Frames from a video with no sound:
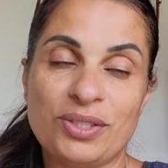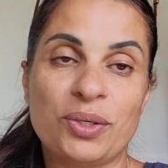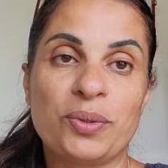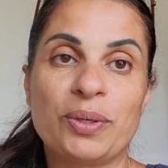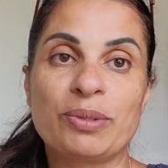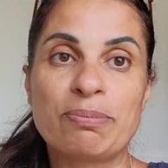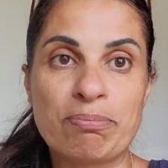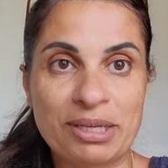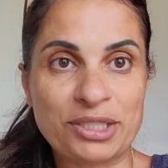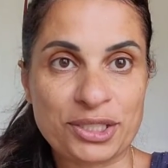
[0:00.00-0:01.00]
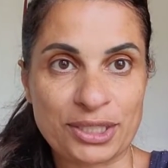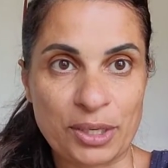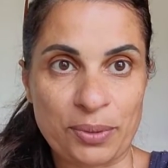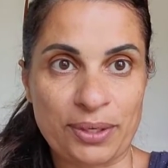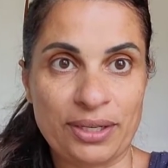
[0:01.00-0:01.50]
So it was much
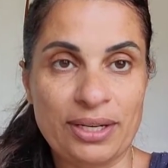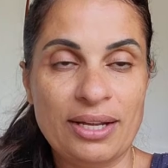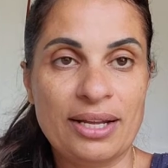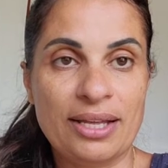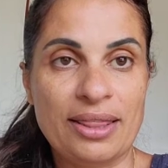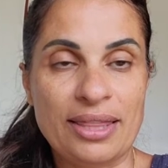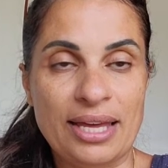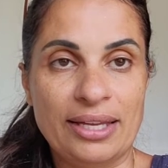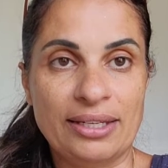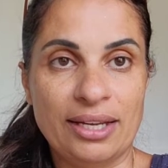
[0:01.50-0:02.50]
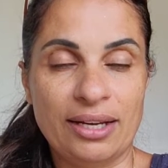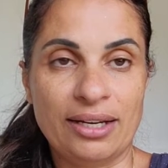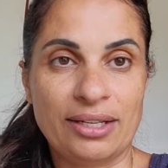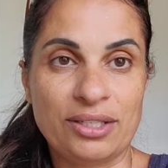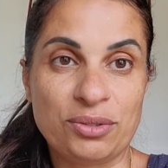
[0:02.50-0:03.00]
slower than
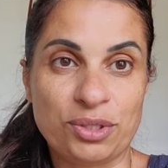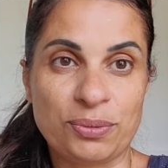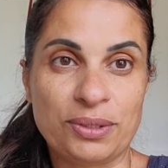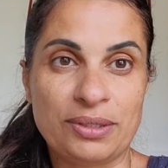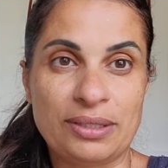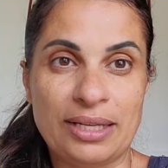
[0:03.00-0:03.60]
usual,